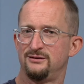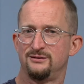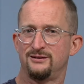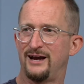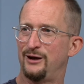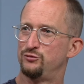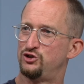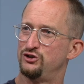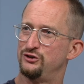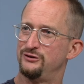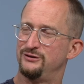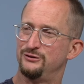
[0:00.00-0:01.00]

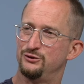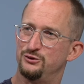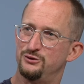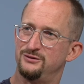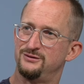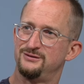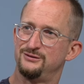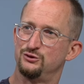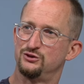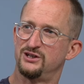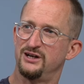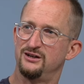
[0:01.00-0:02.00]
captured or
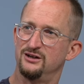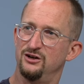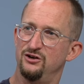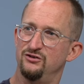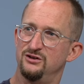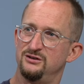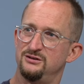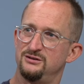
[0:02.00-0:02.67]
taken over.